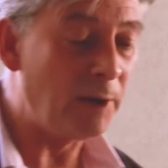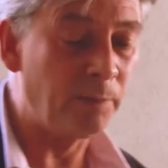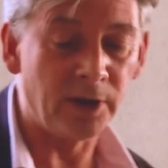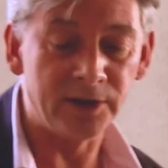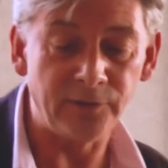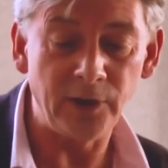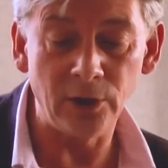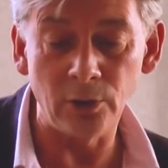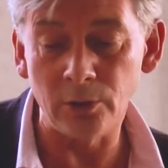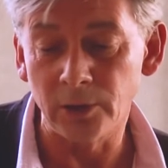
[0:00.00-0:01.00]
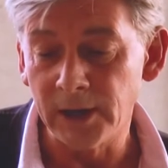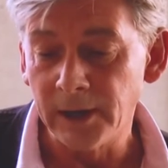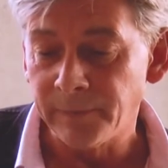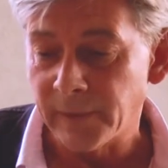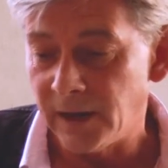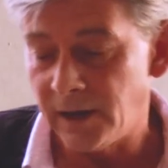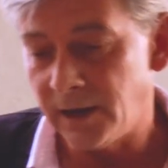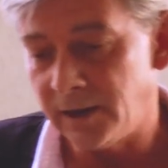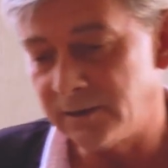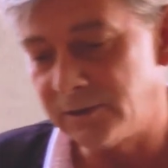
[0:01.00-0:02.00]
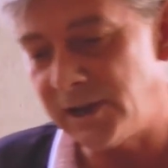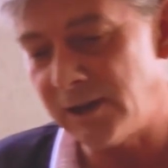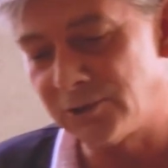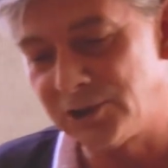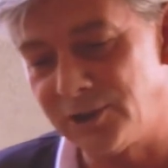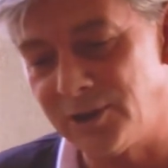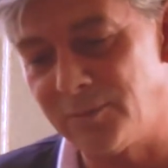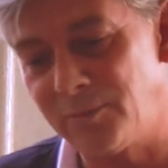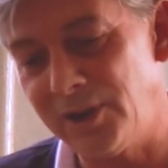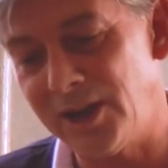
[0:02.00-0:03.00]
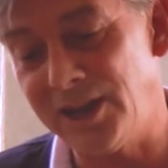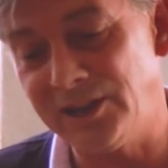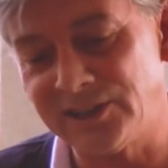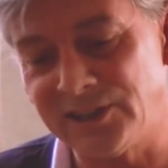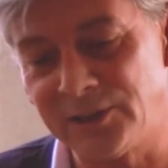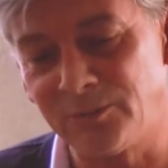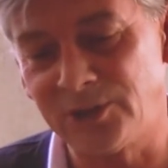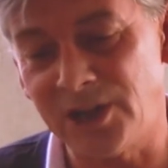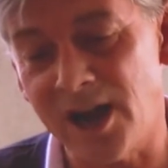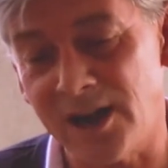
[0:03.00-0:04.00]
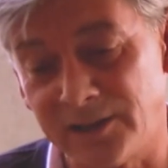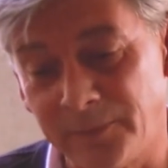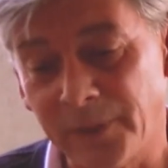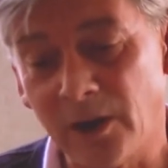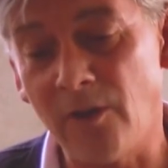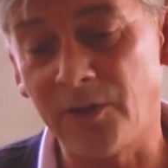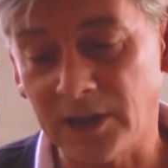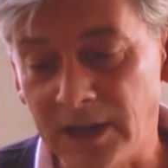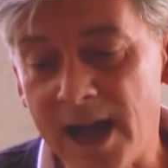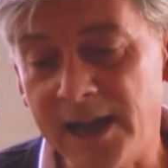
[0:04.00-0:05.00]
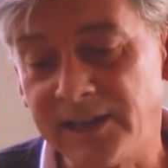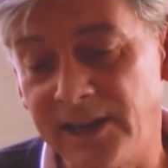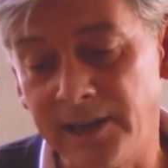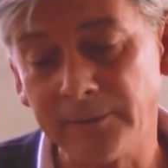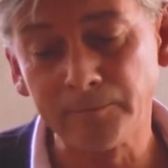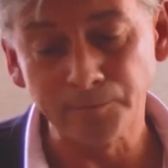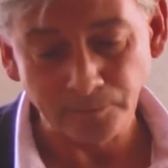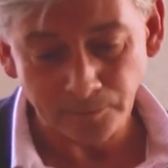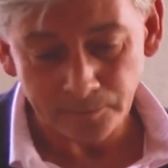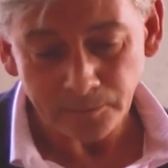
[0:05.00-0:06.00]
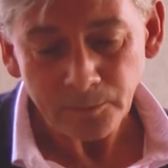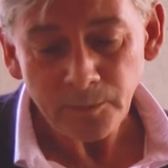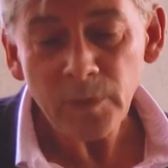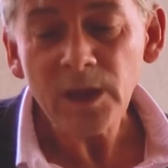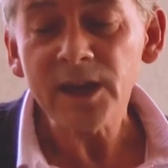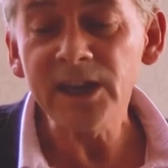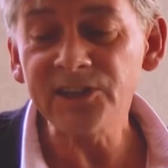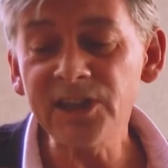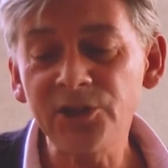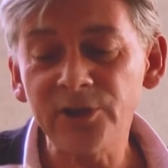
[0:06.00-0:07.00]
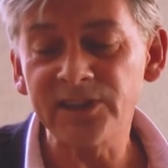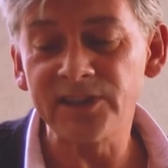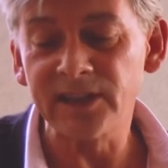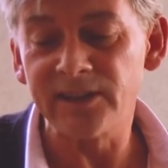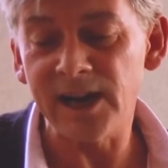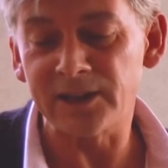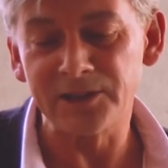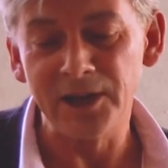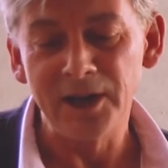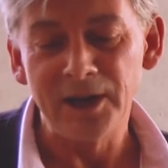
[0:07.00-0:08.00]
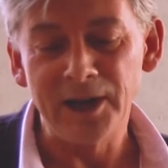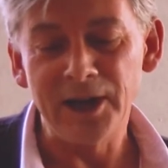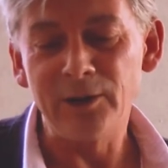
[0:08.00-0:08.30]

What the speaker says: to people, and if you go down to the BAE Systems yard on the Clyde here, it's interesting that